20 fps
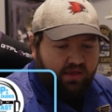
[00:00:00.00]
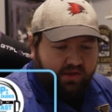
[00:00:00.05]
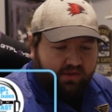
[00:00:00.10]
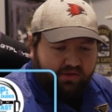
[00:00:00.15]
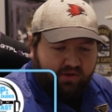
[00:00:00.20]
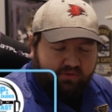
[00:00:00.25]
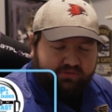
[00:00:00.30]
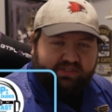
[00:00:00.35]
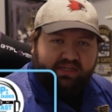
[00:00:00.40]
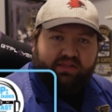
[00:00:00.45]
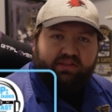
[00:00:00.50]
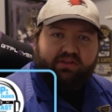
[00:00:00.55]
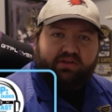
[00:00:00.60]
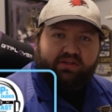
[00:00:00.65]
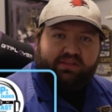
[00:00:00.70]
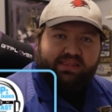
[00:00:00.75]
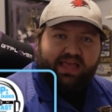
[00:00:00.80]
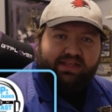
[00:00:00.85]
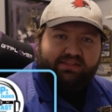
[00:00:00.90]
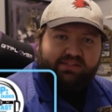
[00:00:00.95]
go take a look
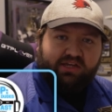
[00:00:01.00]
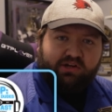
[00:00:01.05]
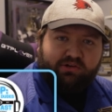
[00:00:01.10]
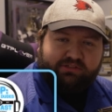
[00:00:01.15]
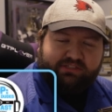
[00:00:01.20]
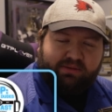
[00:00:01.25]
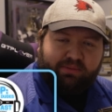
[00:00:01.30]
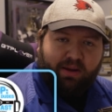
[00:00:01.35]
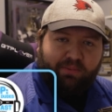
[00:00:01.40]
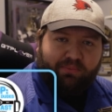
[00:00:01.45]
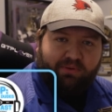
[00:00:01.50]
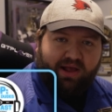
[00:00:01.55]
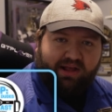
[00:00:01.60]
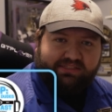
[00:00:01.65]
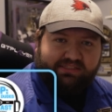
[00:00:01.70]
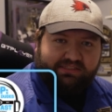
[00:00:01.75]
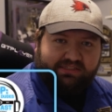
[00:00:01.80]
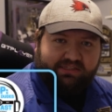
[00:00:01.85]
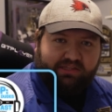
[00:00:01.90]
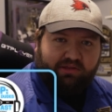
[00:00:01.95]
at that to understand my
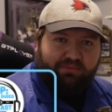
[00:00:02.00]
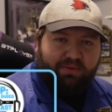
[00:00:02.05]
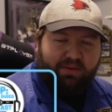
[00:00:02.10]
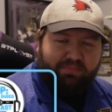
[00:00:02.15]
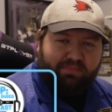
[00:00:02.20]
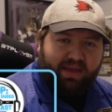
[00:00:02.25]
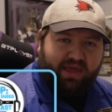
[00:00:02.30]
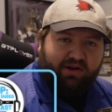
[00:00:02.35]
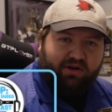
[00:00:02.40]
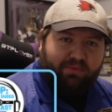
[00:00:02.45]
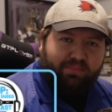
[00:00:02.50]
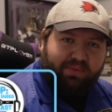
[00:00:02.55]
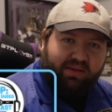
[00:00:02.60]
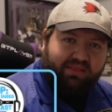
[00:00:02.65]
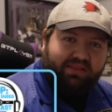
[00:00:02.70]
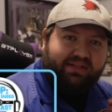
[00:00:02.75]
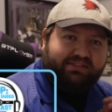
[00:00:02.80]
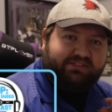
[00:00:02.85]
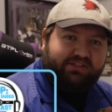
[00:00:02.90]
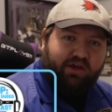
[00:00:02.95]
process a little bit better.
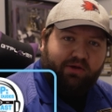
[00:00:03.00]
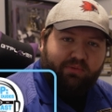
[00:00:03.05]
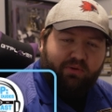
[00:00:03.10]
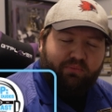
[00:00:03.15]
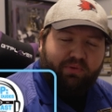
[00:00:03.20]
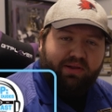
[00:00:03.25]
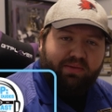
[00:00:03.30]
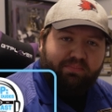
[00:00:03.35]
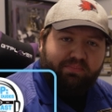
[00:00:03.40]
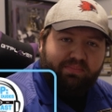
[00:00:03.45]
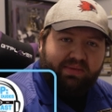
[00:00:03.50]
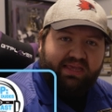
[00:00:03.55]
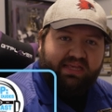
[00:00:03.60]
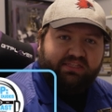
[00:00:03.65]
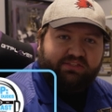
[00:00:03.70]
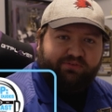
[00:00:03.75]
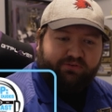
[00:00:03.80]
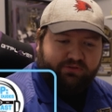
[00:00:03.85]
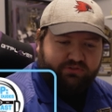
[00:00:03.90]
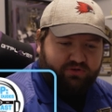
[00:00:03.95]
But let's talk about what it
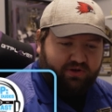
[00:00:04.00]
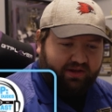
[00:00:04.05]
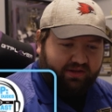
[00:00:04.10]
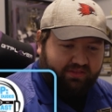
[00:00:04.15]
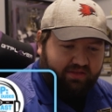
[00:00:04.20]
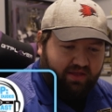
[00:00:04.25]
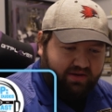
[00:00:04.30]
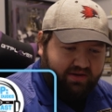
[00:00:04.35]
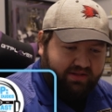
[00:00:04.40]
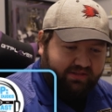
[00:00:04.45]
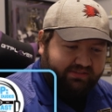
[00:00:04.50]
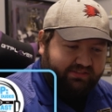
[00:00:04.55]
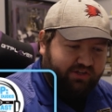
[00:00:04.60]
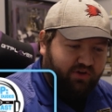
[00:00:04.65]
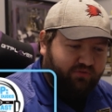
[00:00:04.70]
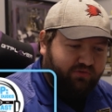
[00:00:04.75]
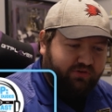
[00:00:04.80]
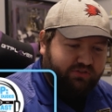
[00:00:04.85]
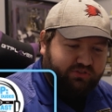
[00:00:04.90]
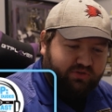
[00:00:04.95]
means for Drake London.
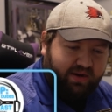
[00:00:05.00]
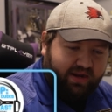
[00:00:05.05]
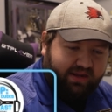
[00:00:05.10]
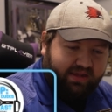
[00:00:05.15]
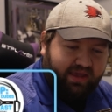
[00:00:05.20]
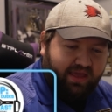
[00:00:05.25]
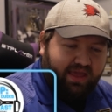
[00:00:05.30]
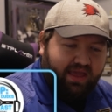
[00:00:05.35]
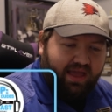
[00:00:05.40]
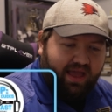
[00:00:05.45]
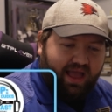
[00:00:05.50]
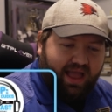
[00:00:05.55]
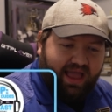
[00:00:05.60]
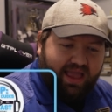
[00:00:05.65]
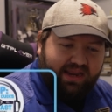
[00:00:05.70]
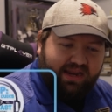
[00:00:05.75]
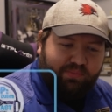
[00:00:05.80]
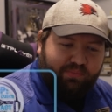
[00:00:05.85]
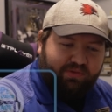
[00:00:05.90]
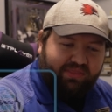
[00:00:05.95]
So for Drake,
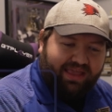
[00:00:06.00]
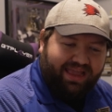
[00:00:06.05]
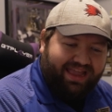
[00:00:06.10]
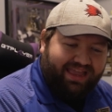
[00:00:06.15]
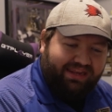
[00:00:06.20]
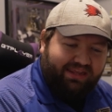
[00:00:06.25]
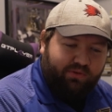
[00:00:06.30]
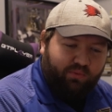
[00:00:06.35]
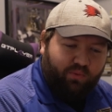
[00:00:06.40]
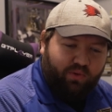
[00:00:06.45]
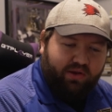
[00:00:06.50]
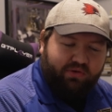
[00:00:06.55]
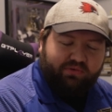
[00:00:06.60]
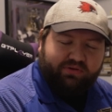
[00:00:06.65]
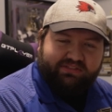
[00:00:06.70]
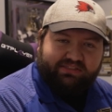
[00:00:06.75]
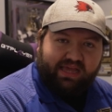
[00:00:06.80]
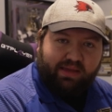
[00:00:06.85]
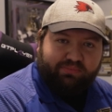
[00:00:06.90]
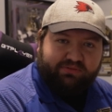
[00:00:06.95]
I end up with 81
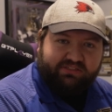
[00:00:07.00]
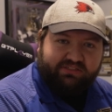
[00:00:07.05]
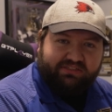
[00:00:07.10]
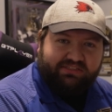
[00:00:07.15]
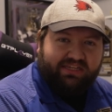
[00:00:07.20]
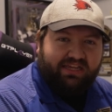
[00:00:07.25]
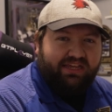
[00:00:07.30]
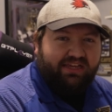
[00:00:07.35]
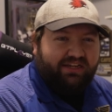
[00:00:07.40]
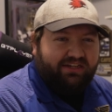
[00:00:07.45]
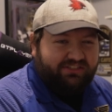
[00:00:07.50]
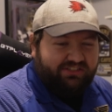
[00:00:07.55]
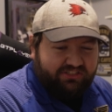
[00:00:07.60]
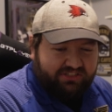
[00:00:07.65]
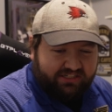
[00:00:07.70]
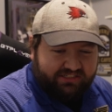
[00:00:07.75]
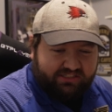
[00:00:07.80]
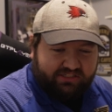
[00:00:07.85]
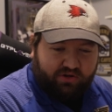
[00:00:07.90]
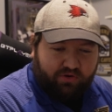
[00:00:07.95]
receptions,
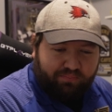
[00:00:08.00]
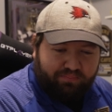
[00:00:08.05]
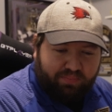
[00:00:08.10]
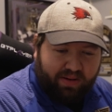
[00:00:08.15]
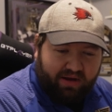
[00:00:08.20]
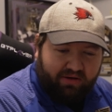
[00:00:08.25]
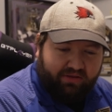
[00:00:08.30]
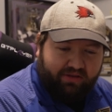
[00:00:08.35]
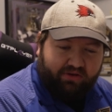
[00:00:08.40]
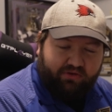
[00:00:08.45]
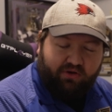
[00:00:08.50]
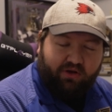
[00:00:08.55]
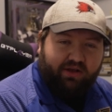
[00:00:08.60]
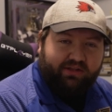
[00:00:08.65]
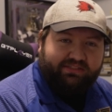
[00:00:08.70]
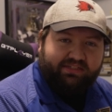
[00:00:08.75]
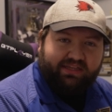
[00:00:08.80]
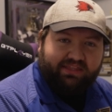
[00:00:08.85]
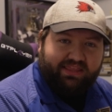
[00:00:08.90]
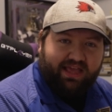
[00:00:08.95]
just barely
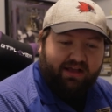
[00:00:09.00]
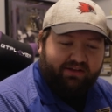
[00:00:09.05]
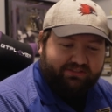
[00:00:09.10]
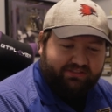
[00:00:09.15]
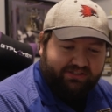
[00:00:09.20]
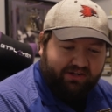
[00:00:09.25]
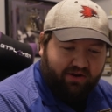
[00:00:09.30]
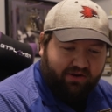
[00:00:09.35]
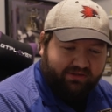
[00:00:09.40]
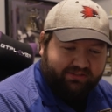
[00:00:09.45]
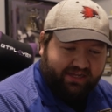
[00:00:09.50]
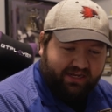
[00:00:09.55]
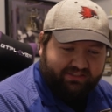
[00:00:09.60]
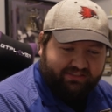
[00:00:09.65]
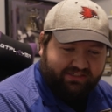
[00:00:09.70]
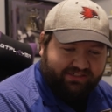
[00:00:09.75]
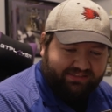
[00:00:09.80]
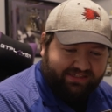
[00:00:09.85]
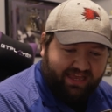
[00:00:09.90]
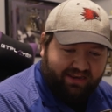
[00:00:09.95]
crossing 1,000 yards
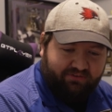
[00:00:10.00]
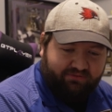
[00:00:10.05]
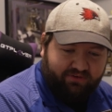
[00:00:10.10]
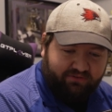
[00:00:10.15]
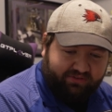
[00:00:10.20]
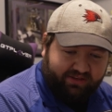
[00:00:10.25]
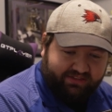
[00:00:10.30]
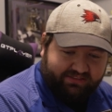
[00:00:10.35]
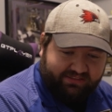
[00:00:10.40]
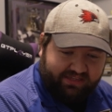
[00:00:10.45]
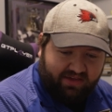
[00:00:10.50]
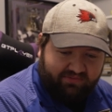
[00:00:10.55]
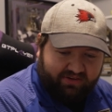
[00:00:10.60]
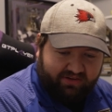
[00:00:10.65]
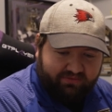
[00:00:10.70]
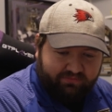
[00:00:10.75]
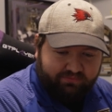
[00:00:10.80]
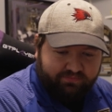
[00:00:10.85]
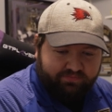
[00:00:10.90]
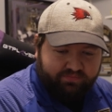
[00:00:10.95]
actually, 1057,